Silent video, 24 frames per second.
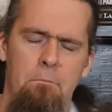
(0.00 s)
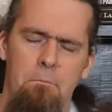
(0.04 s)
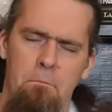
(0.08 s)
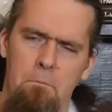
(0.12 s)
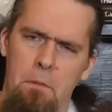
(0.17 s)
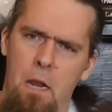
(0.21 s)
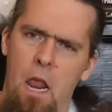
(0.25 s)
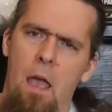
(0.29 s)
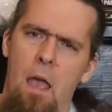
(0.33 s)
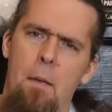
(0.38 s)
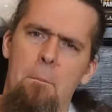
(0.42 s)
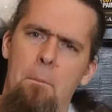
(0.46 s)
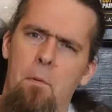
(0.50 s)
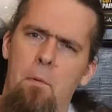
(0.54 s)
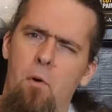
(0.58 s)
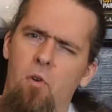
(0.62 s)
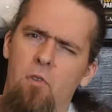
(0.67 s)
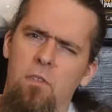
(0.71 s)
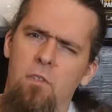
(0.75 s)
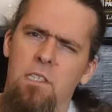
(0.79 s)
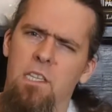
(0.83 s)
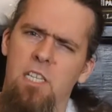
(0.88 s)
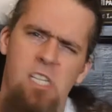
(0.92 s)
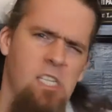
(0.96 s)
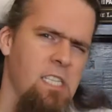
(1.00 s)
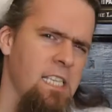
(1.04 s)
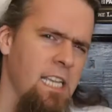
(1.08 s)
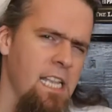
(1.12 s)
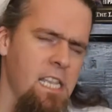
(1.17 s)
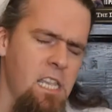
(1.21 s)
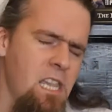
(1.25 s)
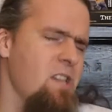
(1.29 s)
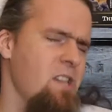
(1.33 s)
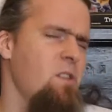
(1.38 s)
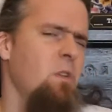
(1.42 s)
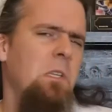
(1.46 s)
Malign Portents
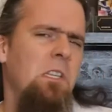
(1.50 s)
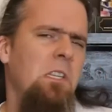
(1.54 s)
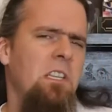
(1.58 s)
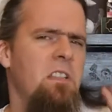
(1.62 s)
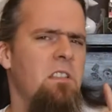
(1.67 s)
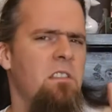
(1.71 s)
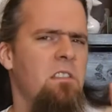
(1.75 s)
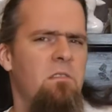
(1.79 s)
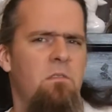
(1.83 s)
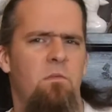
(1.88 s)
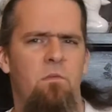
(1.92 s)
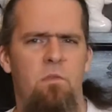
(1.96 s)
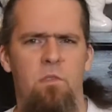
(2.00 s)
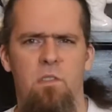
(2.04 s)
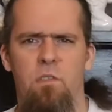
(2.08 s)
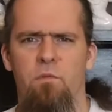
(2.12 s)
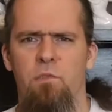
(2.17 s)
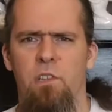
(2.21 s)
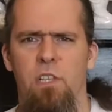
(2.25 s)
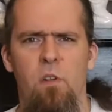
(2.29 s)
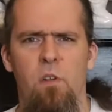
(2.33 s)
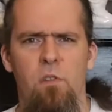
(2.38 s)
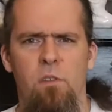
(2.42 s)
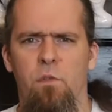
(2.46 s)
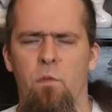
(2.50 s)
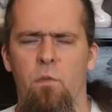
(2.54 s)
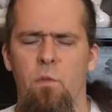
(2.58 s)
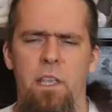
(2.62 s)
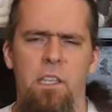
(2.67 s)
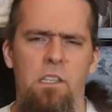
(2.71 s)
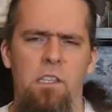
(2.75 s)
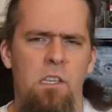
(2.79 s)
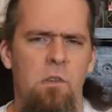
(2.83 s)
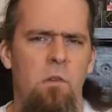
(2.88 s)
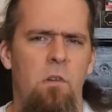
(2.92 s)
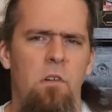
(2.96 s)
continues, and the results for
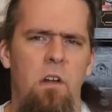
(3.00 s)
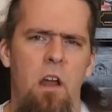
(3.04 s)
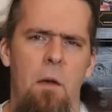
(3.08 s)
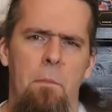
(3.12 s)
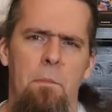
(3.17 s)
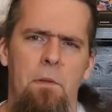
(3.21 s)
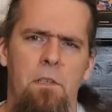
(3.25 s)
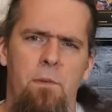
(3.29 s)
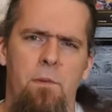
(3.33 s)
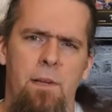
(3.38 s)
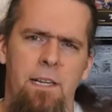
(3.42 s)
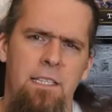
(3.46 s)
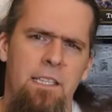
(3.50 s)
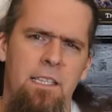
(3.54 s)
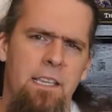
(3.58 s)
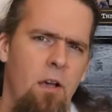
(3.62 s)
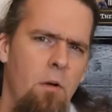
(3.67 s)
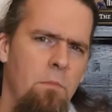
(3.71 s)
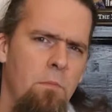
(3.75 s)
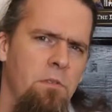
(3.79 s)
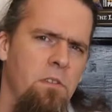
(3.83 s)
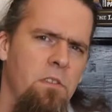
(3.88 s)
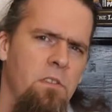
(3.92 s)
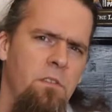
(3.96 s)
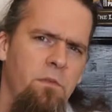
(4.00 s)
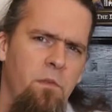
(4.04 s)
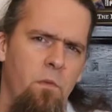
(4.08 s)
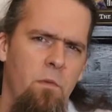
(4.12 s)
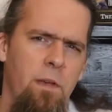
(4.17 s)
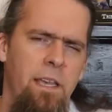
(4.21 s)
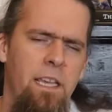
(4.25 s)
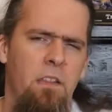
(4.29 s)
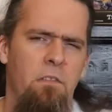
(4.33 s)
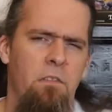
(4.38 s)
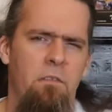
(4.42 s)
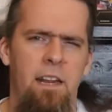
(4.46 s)
week 2 are up, as well as the options for
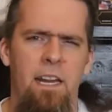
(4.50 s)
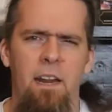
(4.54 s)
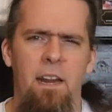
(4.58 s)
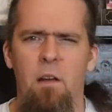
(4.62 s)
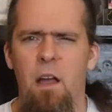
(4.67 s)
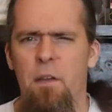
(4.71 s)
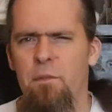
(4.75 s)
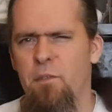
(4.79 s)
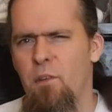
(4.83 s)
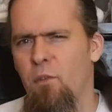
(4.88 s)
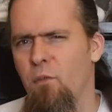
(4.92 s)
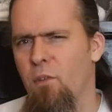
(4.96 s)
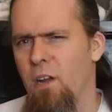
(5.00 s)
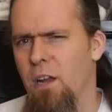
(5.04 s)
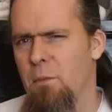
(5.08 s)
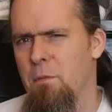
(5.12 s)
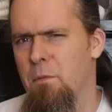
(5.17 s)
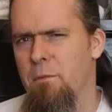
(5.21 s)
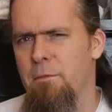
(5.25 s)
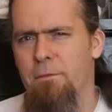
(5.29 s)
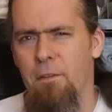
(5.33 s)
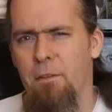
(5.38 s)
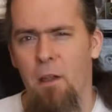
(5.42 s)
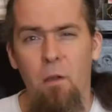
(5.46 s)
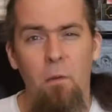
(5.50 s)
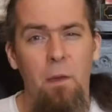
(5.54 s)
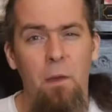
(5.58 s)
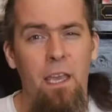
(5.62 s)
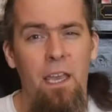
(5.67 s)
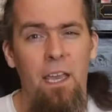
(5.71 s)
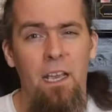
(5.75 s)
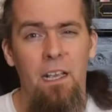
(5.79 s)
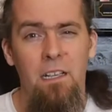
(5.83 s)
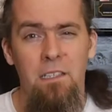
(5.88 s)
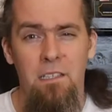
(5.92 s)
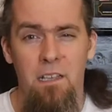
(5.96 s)
week 3. Now, I've not really been
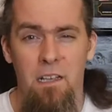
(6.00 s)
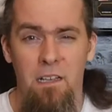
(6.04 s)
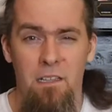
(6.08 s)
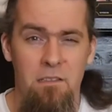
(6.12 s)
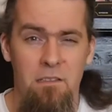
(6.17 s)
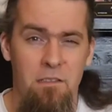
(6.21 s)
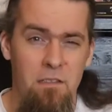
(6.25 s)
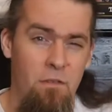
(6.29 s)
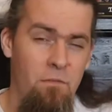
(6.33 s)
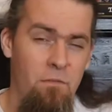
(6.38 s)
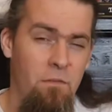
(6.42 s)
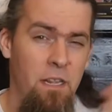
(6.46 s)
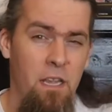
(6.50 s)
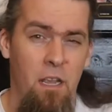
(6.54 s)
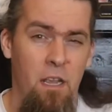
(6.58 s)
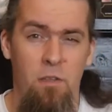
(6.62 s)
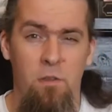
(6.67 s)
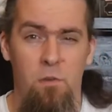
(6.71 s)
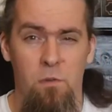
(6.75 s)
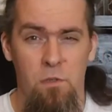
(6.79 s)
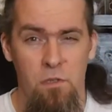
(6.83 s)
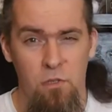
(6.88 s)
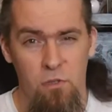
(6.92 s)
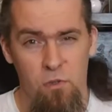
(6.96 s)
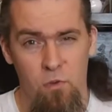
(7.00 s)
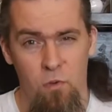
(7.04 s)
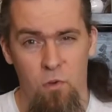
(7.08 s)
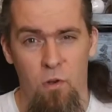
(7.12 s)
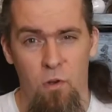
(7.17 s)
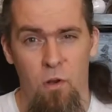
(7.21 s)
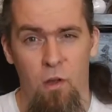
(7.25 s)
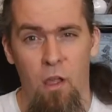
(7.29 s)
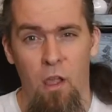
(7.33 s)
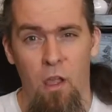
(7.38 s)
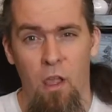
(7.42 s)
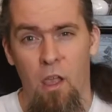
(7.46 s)
following it because I don't really go to a
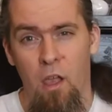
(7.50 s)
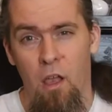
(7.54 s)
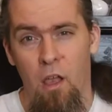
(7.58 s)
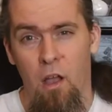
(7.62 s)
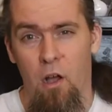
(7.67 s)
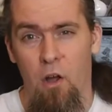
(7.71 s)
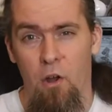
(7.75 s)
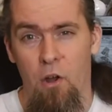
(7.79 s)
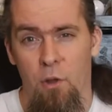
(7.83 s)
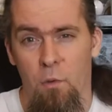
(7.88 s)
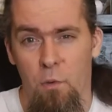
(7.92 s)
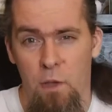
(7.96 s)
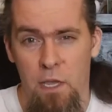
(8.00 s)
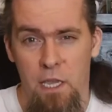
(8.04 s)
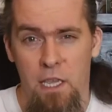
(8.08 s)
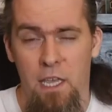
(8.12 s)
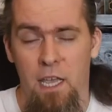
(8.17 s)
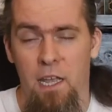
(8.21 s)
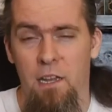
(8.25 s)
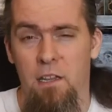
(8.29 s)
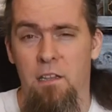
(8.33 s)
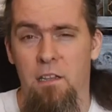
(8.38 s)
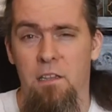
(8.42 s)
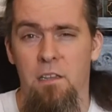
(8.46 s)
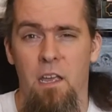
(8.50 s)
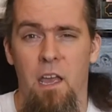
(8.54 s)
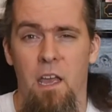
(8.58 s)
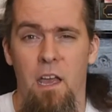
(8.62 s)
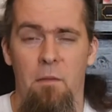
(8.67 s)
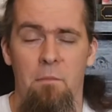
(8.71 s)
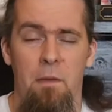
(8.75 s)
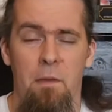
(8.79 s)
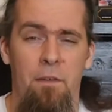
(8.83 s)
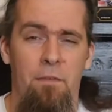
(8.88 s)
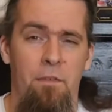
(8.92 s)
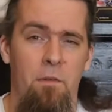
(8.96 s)
store on a weekend,
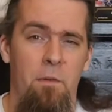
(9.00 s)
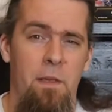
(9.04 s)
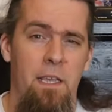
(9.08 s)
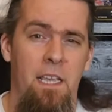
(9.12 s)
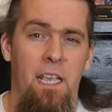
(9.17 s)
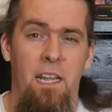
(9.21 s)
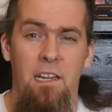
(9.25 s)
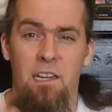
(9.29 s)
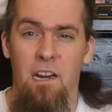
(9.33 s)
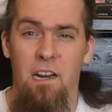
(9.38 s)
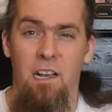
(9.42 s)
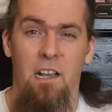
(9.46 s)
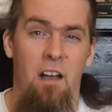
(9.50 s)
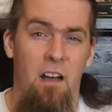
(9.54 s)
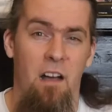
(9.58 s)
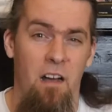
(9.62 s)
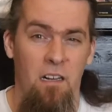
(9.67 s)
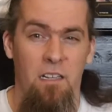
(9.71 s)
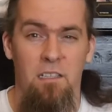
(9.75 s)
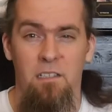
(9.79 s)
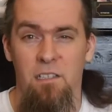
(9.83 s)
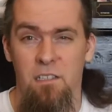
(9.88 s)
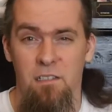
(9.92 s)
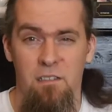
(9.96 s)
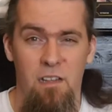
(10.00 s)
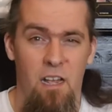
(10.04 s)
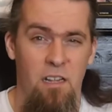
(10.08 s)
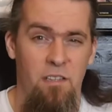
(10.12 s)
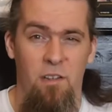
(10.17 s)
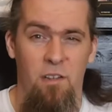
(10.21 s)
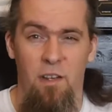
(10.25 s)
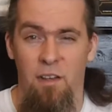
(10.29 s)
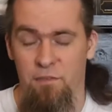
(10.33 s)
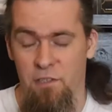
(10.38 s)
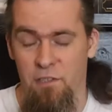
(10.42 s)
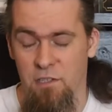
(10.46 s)
every weekend, and I can't because I
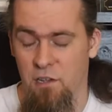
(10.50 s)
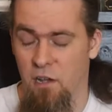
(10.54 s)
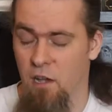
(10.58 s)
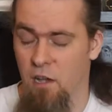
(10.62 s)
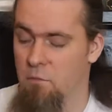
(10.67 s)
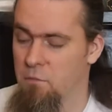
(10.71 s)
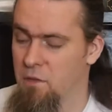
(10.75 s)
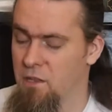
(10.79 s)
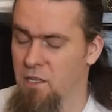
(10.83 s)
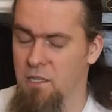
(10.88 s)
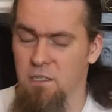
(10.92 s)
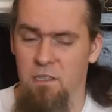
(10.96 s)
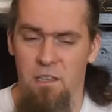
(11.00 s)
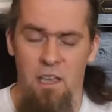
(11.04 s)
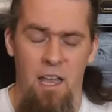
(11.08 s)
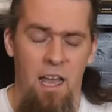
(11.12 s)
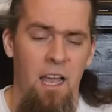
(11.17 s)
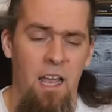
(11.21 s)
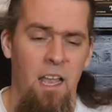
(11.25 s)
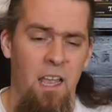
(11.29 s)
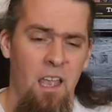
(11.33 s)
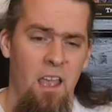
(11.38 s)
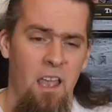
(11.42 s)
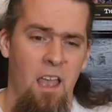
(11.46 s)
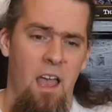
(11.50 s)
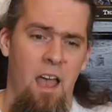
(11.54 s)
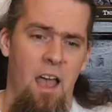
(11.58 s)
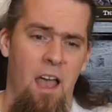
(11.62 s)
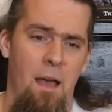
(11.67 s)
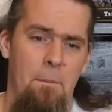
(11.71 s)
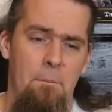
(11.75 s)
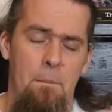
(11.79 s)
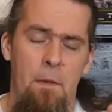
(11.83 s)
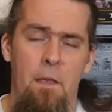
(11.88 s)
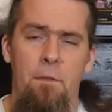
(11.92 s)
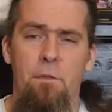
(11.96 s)
don't have the time and things like
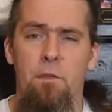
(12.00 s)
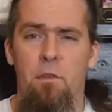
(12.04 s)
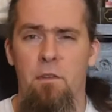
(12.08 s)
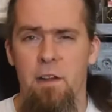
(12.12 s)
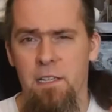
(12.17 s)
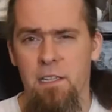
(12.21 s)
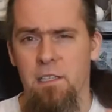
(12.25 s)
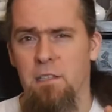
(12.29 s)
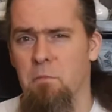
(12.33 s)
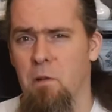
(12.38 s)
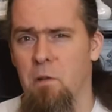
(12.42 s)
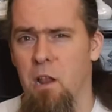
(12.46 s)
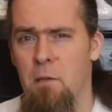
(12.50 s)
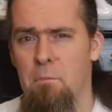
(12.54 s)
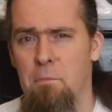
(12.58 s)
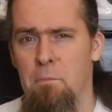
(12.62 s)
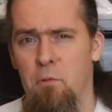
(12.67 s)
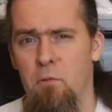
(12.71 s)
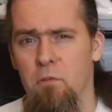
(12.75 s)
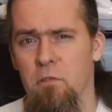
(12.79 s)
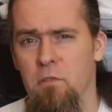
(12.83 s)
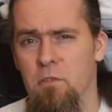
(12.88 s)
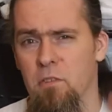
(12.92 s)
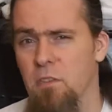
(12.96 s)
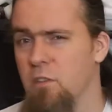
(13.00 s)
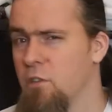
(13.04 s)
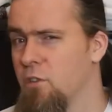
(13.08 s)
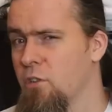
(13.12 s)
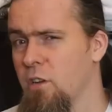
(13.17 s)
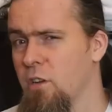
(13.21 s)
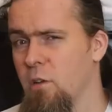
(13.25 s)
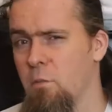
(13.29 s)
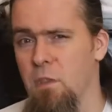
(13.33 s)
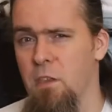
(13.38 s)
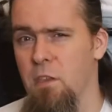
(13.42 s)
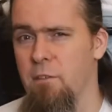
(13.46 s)
that. But if you're into the Malign Portents, or you're
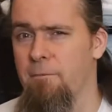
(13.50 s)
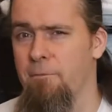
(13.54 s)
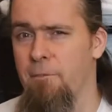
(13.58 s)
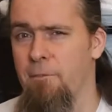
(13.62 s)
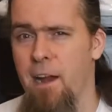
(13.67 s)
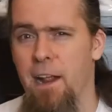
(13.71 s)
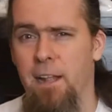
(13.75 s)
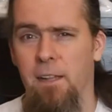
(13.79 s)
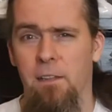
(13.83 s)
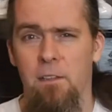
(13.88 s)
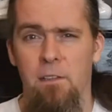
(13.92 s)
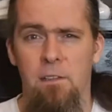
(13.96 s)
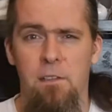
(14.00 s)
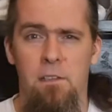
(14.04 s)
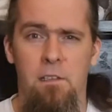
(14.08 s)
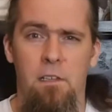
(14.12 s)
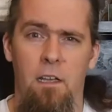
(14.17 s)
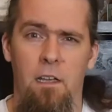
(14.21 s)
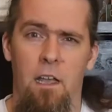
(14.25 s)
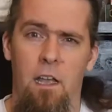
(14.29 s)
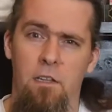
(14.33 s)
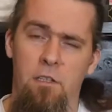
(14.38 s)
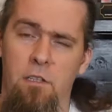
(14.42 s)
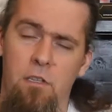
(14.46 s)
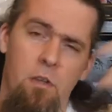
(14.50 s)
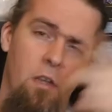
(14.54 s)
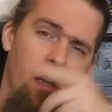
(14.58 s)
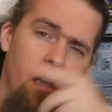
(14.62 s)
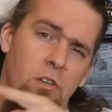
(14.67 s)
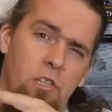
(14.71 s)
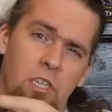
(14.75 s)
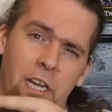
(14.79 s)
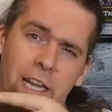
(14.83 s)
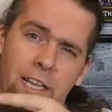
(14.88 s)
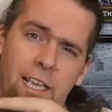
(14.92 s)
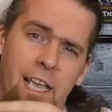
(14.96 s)
doing it with your friends, do
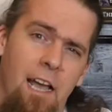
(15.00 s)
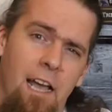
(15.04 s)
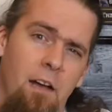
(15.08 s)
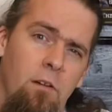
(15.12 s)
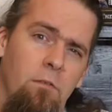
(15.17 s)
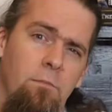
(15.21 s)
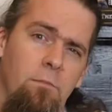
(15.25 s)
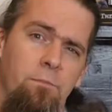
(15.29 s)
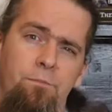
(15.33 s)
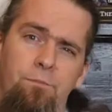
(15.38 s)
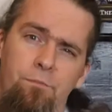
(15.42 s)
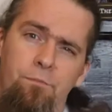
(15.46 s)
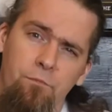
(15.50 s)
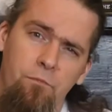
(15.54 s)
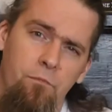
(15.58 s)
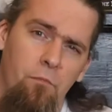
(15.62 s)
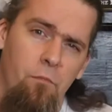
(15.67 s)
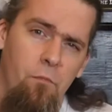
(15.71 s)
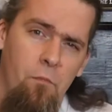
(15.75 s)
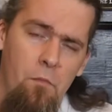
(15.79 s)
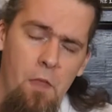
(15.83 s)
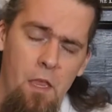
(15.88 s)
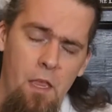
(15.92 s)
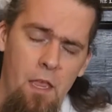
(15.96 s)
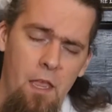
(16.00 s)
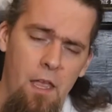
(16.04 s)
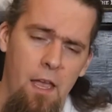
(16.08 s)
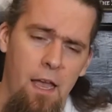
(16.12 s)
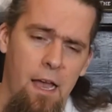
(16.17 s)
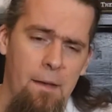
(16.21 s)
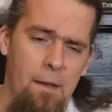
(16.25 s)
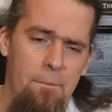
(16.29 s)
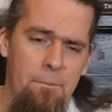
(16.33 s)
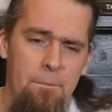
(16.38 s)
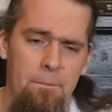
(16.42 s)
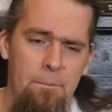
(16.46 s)
go check out
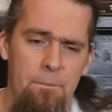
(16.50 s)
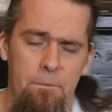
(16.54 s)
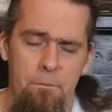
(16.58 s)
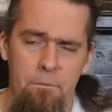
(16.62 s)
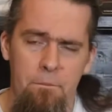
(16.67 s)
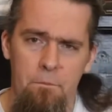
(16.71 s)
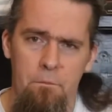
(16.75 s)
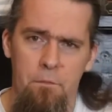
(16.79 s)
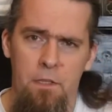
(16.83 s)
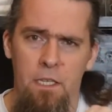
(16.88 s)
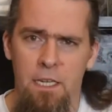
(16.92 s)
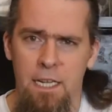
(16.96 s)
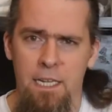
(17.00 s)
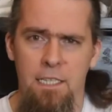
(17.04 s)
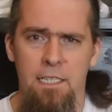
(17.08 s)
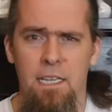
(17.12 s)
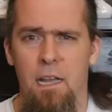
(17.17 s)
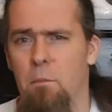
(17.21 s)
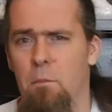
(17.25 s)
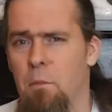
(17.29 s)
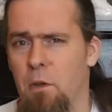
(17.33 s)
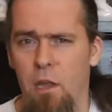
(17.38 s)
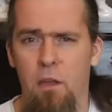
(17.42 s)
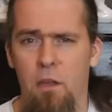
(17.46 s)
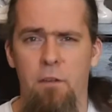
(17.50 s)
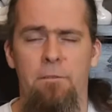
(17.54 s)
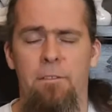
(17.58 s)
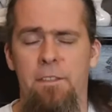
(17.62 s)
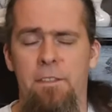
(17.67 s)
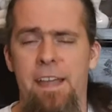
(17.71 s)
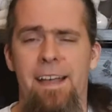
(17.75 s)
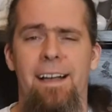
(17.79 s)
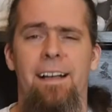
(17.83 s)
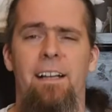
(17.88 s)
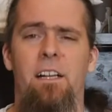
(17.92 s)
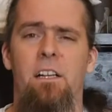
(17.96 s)
the link down below
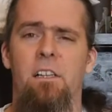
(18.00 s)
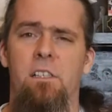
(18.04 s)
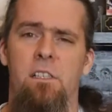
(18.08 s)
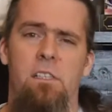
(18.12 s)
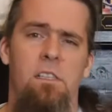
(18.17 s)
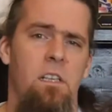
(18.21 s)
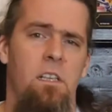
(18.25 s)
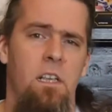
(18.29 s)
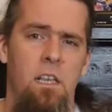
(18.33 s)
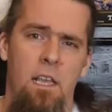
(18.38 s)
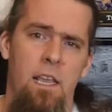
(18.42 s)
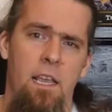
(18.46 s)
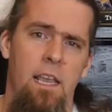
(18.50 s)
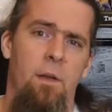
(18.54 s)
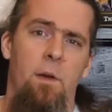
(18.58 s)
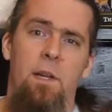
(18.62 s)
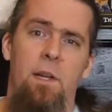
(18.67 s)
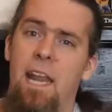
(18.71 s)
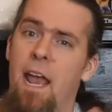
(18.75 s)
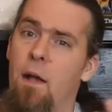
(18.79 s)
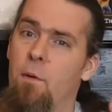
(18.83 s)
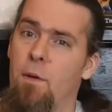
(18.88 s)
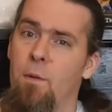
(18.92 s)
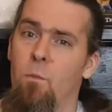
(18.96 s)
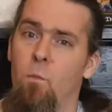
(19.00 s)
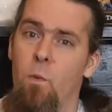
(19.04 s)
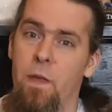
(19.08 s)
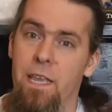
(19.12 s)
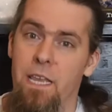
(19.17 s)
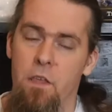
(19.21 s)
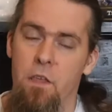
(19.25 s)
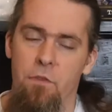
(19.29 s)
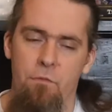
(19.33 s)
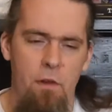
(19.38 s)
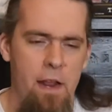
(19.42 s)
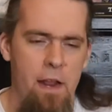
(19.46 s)
for that, because we're now in
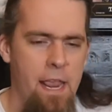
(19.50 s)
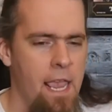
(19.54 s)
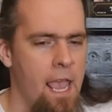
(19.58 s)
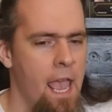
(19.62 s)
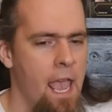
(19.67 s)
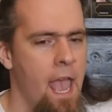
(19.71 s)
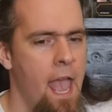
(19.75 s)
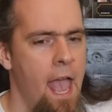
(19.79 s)
week 3.